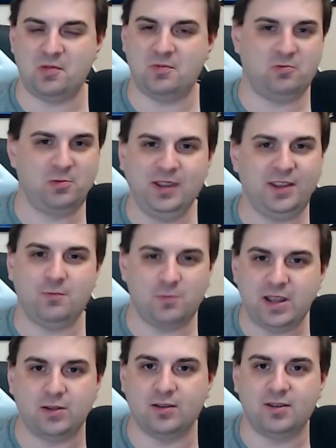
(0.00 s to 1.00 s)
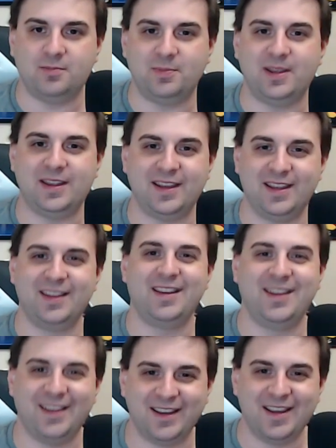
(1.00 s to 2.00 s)
really weird, but
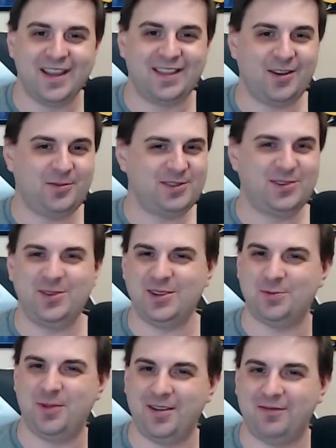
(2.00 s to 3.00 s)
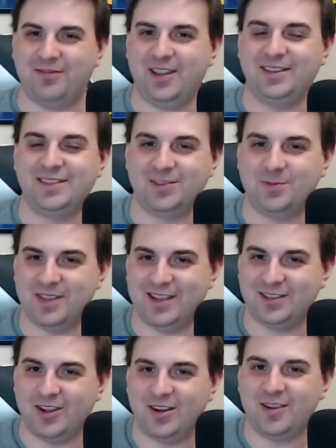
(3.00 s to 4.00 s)
they always do these weird flexes when they
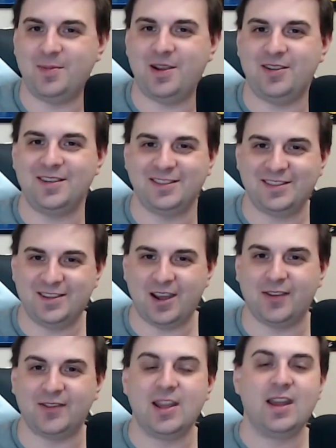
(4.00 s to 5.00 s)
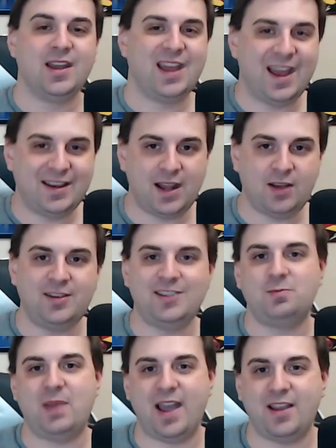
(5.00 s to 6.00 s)
talk about his stuff. And now he's
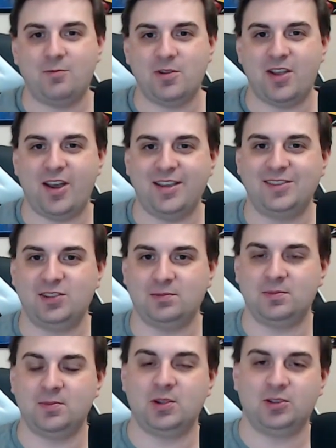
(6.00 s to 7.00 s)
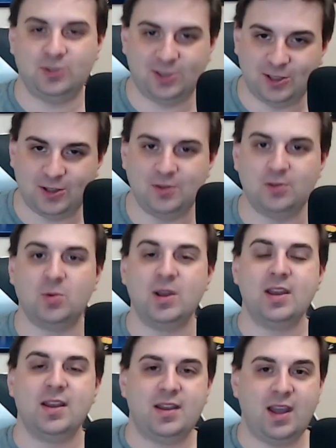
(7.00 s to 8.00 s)
back with I S O M two.
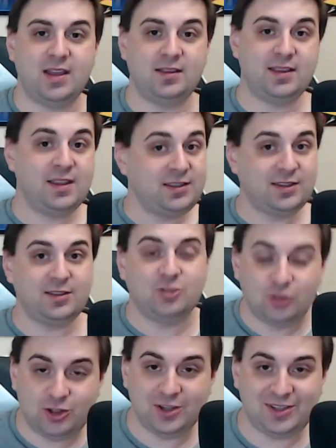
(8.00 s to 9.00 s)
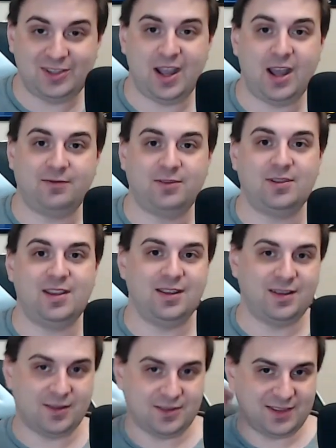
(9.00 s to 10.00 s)
And this is just after he
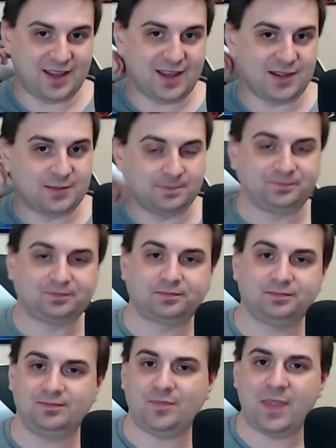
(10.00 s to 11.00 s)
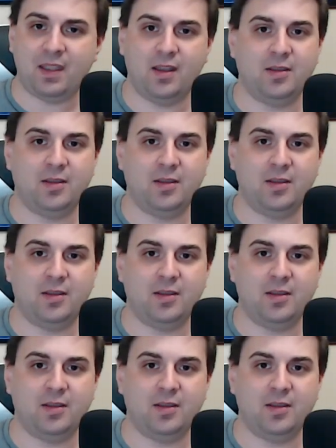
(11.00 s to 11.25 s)
announced that Um,